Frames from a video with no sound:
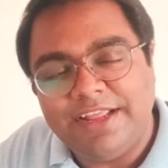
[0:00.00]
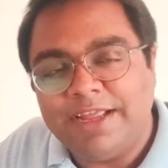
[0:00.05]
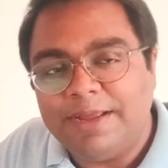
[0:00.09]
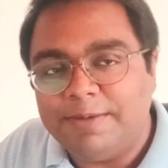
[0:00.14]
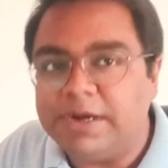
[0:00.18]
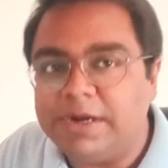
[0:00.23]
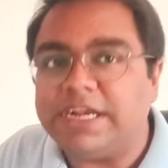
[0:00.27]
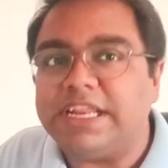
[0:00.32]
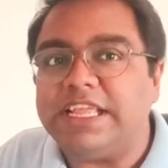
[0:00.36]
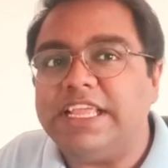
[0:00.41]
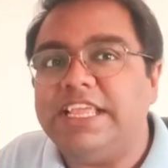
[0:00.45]

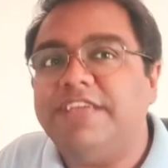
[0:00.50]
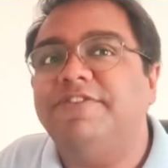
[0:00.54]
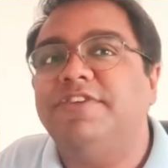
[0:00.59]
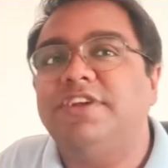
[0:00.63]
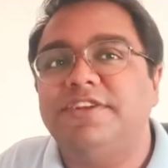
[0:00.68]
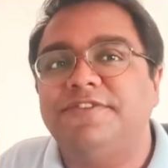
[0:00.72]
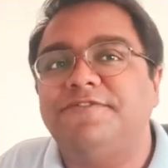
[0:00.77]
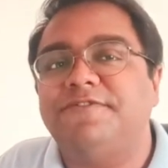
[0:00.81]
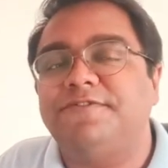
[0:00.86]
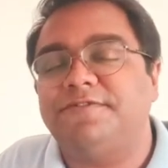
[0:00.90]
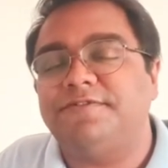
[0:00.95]
But even
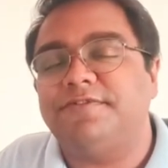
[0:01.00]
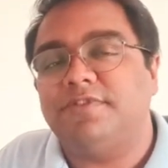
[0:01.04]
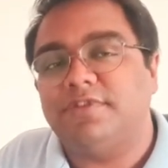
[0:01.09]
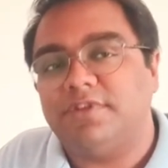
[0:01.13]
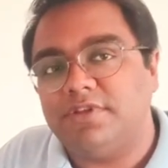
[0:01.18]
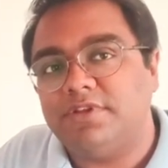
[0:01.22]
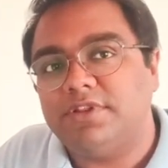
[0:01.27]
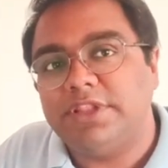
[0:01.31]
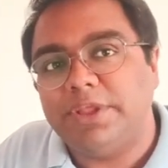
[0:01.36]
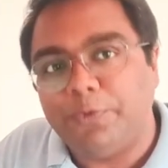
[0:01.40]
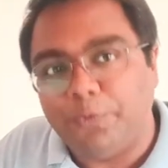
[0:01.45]
if
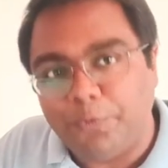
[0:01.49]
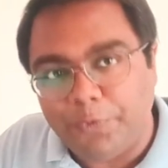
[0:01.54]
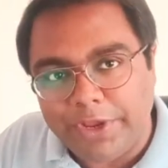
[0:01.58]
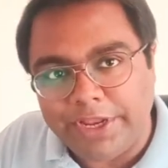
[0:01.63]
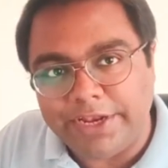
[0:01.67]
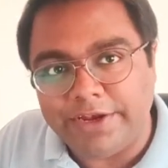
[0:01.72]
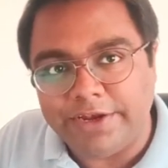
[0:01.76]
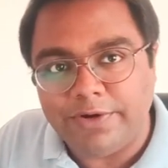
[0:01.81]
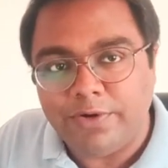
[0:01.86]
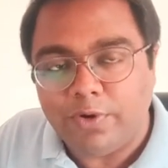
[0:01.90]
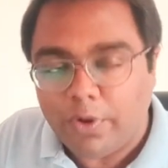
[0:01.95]
they
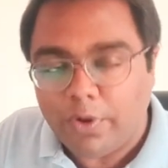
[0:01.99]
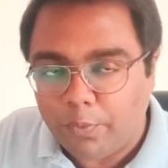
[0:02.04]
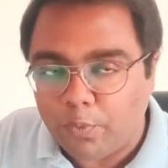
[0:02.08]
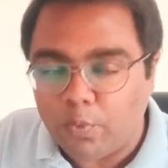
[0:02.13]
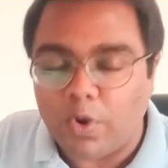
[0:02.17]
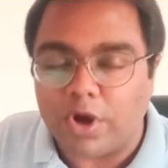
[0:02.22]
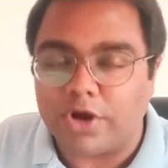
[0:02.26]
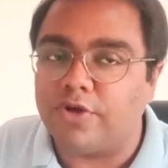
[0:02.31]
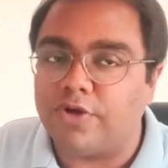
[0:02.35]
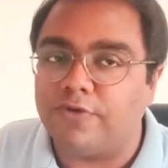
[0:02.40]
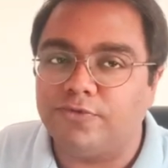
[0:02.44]
win
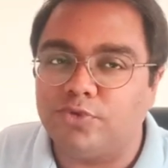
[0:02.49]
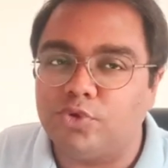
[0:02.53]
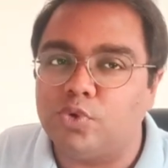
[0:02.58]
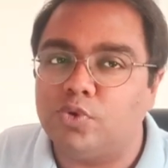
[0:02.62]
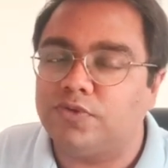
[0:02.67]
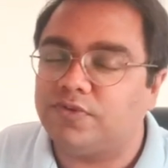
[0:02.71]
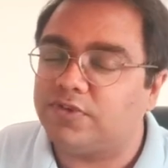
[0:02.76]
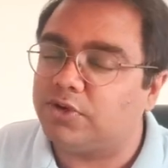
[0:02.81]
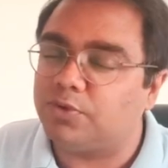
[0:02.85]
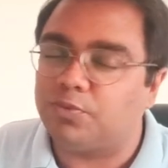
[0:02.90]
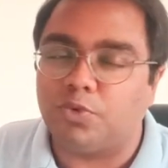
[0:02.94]
one of
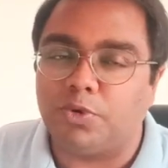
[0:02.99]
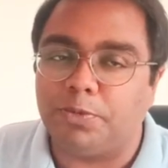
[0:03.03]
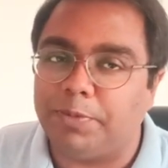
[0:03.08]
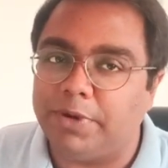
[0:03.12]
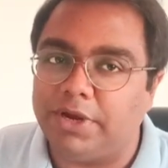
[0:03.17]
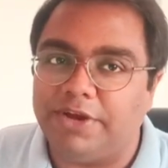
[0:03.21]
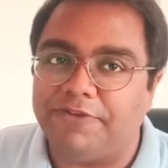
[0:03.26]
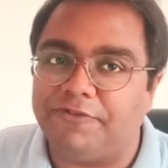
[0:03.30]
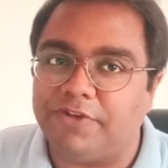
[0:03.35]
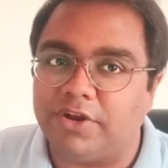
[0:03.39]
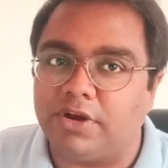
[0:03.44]
those, it would be
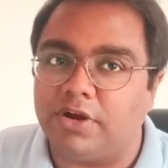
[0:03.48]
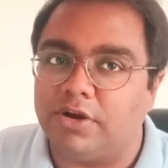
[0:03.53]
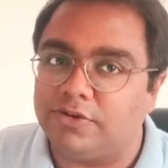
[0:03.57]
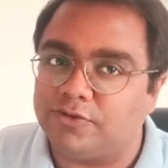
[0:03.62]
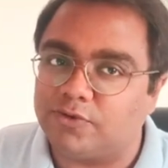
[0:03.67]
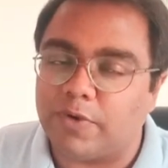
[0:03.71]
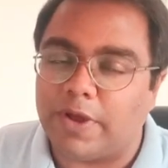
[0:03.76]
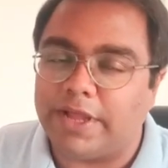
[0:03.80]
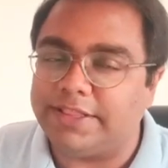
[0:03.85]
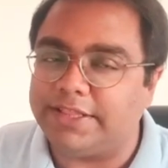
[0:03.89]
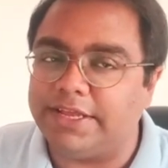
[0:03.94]
difficult.
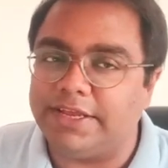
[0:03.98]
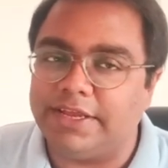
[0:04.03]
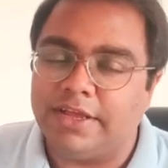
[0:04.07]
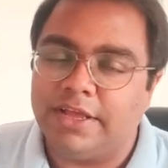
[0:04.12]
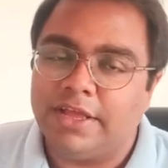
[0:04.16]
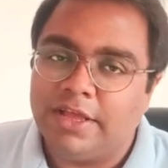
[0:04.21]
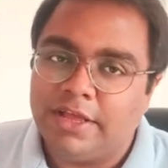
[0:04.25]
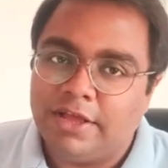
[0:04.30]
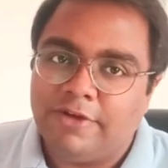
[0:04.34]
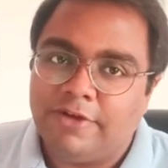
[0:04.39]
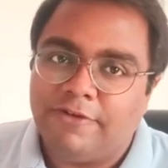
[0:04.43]
So I think
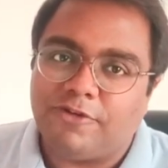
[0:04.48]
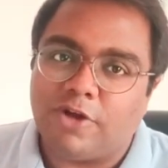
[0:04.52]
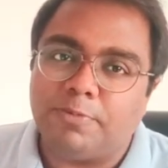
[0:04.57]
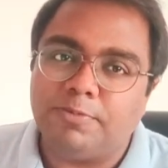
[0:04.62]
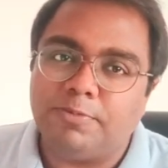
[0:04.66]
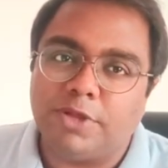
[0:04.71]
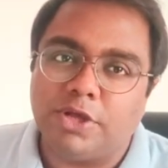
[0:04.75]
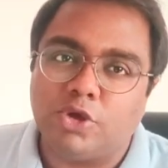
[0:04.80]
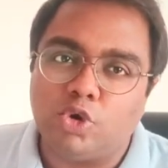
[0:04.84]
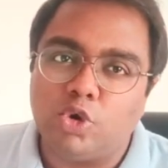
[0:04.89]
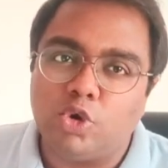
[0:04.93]
from
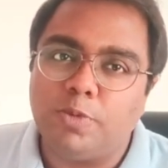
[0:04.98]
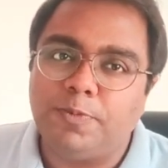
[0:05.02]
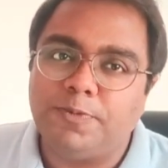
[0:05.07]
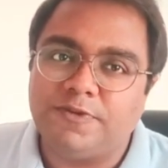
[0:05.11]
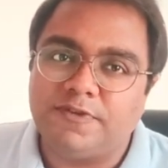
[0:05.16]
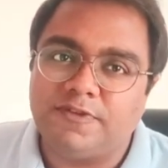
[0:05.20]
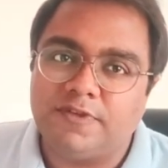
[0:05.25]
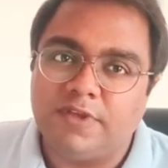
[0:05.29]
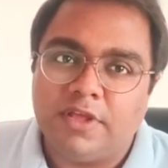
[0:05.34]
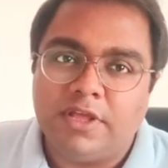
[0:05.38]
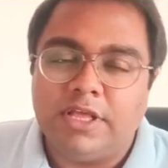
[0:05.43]
the
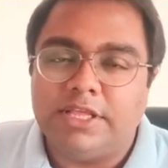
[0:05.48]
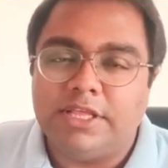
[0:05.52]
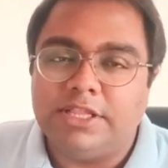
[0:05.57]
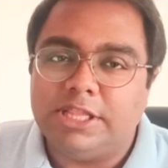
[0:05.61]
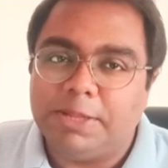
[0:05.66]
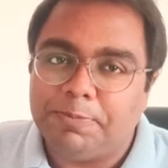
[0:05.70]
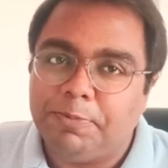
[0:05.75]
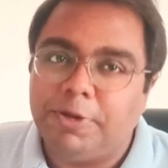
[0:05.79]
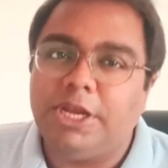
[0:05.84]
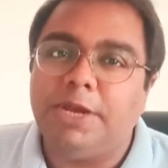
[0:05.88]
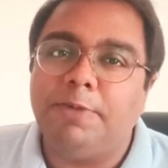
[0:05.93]
groups, the
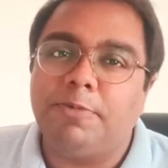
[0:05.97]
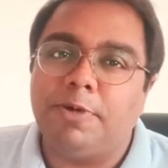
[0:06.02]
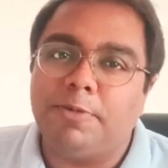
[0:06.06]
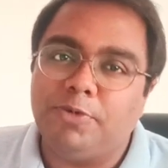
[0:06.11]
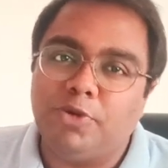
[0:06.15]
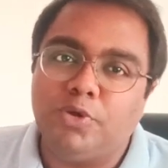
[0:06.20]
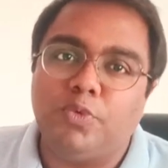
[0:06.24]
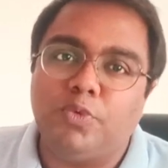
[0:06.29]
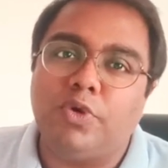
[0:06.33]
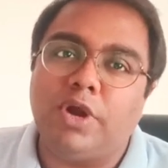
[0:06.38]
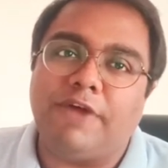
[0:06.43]
minimum
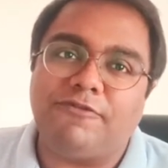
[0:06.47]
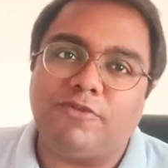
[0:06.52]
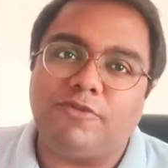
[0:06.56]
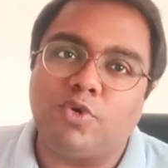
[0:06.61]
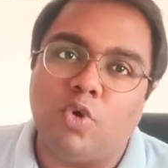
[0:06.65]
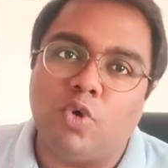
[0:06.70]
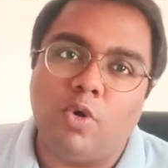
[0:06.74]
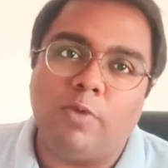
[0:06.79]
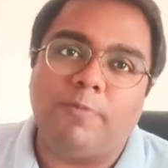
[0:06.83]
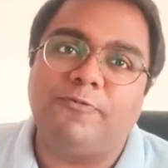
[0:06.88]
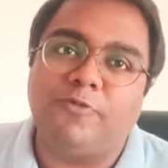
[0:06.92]
you would have to
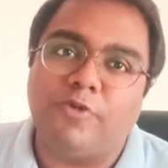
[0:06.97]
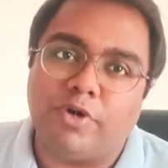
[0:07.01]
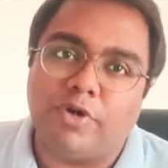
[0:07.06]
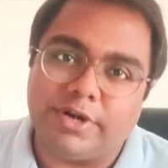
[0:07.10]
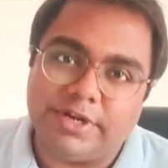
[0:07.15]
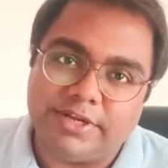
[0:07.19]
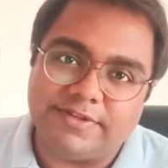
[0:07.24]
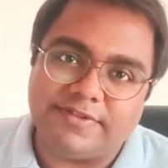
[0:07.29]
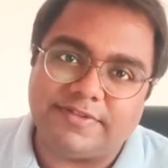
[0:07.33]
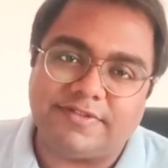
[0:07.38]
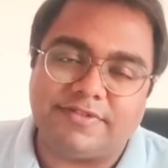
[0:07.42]
hope for
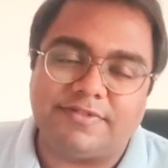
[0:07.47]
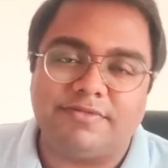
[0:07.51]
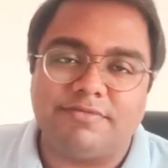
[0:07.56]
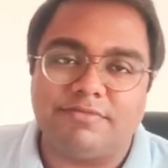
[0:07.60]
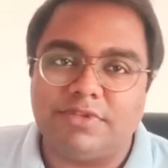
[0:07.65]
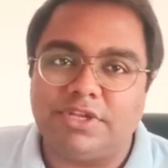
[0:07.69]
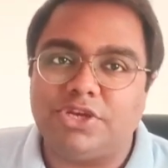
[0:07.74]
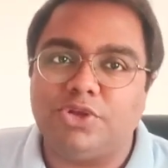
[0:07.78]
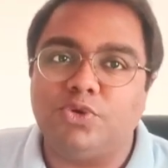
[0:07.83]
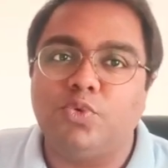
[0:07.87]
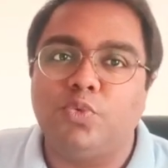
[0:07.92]
is
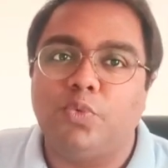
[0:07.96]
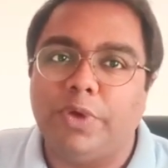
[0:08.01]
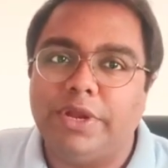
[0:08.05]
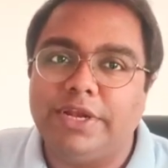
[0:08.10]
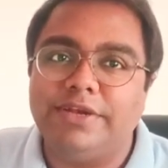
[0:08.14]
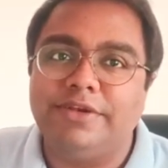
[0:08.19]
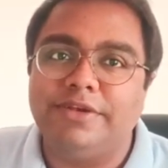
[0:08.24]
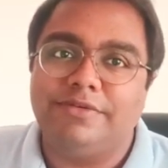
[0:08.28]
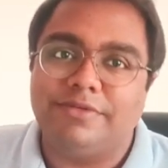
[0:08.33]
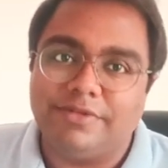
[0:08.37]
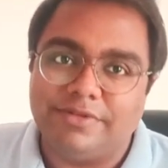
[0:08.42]
that you
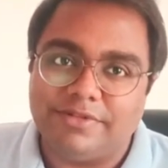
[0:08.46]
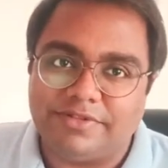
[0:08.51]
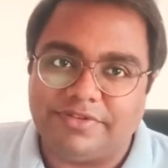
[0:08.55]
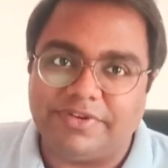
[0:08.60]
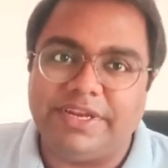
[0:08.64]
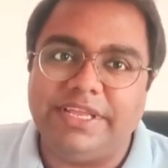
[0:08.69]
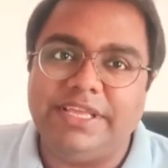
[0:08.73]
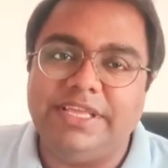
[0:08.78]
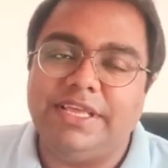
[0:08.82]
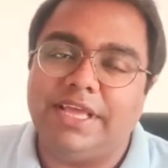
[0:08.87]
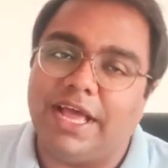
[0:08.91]
win
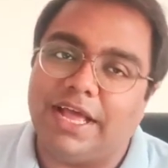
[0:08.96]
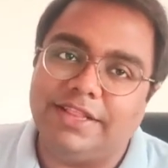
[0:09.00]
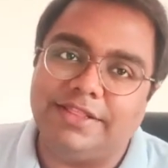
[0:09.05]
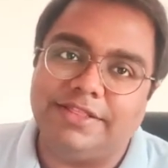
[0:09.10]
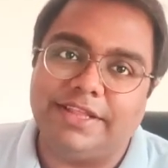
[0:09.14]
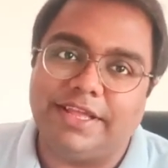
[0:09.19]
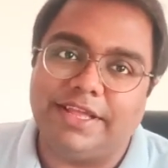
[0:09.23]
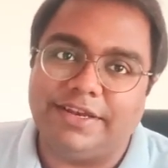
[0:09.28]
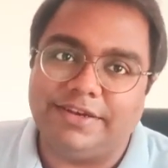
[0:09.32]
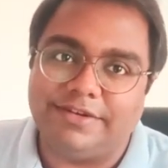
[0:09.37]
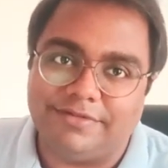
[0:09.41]
3 and
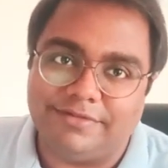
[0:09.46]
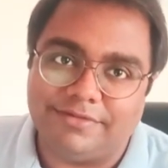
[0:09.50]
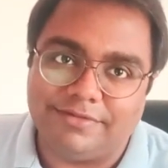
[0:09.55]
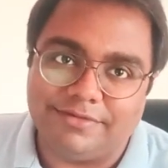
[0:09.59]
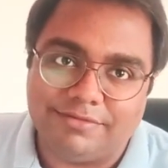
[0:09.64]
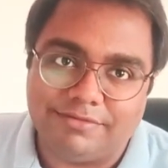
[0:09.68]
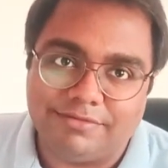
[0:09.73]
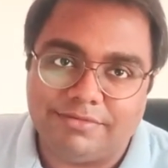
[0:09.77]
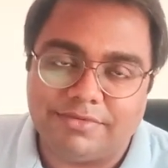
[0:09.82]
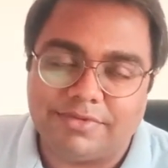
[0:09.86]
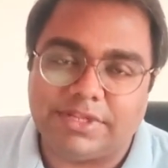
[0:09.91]
then
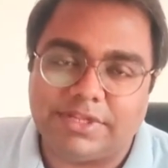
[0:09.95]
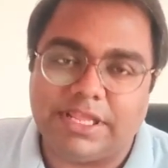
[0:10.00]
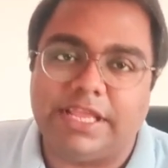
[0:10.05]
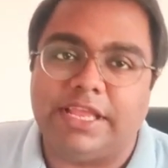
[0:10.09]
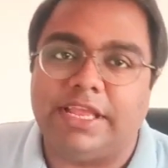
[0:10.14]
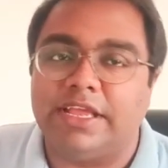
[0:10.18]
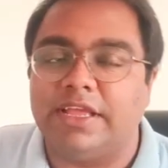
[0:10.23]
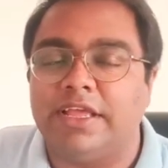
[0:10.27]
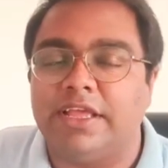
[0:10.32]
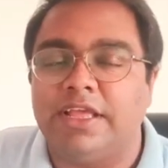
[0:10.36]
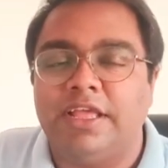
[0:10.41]

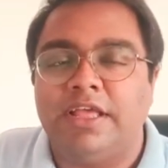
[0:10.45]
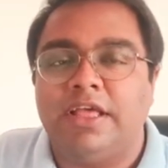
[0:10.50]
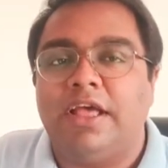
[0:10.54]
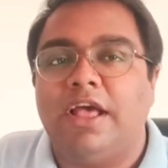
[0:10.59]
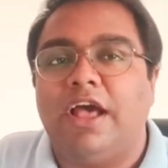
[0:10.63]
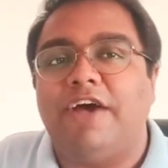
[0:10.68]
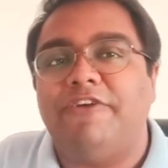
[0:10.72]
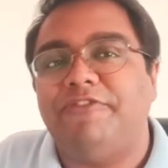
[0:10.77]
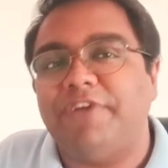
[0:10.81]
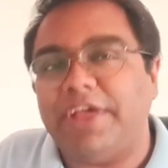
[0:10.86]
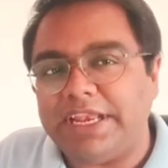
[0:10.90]
think.
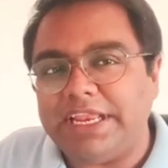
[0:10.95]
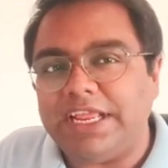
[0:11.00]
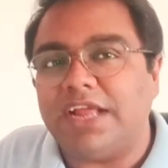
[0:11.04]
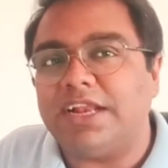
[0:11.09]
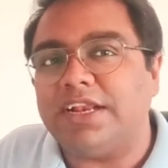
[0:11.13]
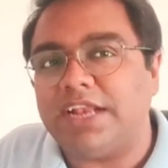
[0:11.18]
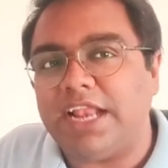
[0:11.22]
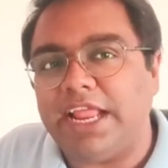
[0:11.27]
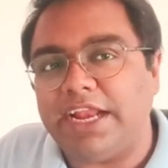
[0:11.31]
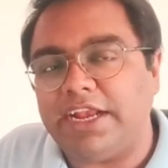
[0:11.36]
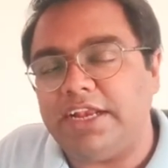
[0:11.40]
A very
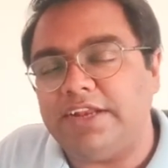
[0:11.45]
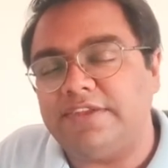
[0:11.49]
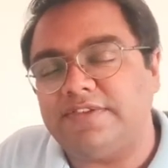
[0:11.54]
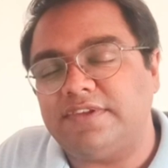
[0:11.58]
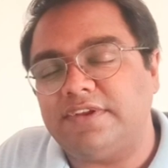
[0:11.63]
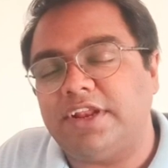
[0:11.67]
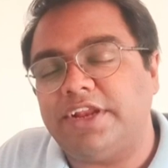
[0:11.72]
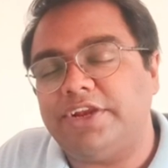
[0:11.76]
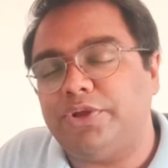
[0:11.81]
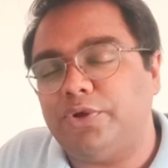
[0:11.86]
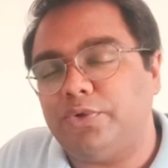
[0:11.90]
unlikely
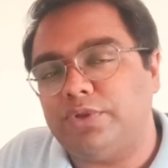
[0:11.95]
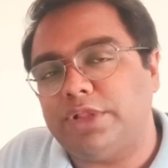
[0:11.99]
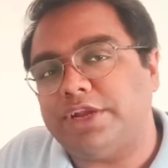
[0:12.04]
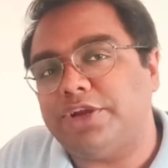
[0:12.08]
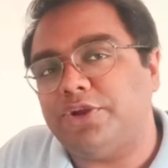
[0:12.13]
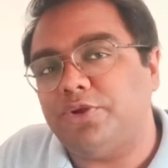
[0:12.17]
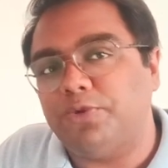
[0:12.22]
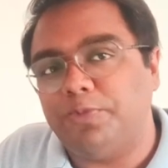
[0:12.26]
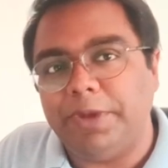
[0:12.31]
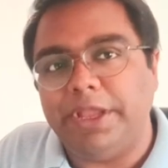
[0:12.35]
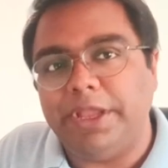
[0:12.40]
scenario that
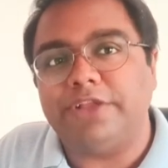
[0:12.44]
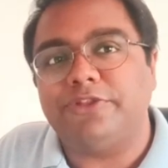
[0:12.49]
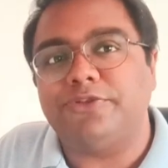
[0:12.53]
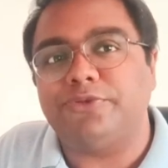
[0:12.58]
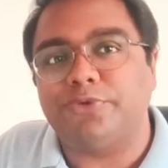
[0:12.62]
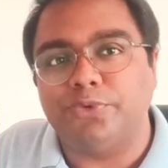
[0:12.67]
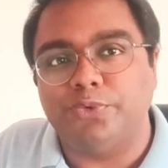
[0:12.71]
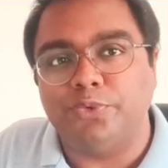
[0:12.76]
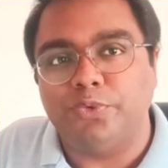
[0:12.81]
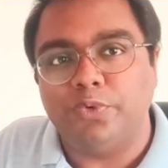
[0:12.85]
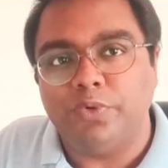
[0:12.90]
you make
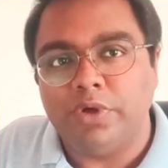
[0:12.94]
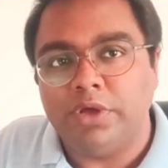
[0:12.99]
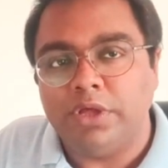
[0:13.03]
through